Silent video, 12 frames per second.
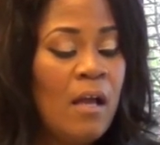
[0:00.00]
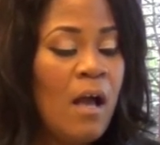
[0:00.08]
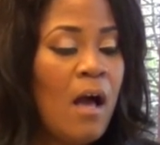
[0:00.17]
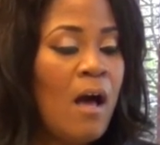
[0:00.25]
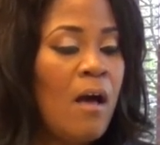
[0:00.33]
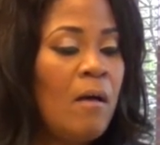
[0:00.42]
Mm-hmm.
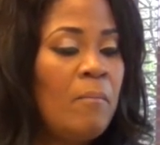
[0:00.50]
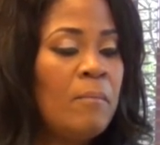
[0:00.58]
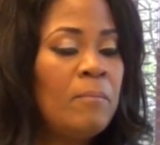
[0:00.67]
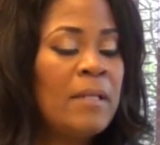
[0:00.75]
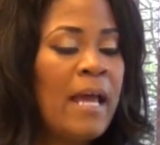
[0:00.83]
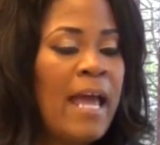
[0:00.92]
Um,
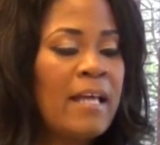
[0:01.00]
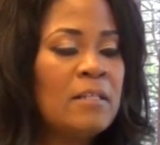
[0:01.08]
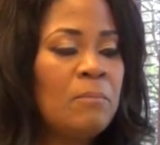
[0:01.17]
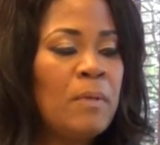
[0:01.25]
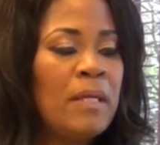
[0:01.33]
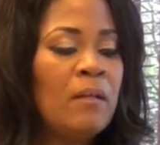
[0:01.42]
but I had to
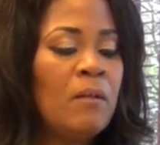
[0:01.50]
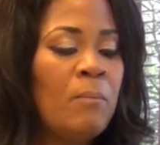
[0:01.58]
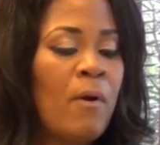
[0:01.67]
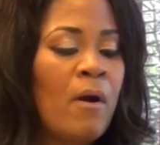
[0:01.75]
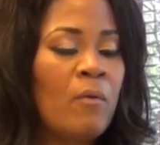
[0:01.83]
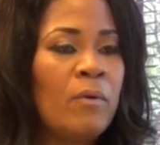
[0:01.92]
peel
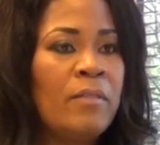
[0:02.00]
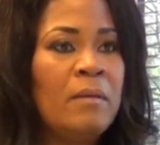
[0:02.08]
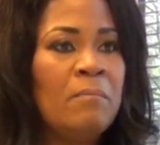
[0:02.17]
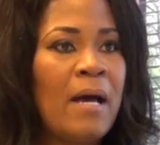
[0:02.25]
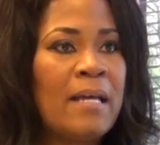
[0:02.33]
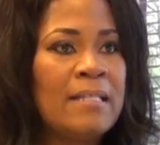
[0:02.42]
apart within
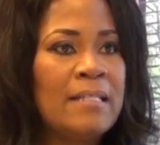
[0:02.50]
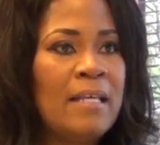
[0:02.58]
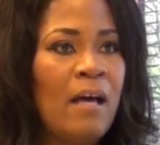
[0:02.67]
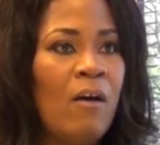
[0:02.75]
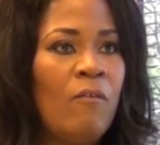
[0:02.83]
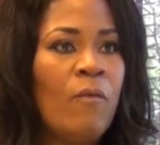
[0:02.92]

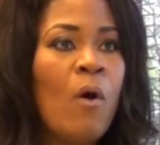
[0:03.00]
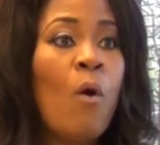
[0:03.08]
myself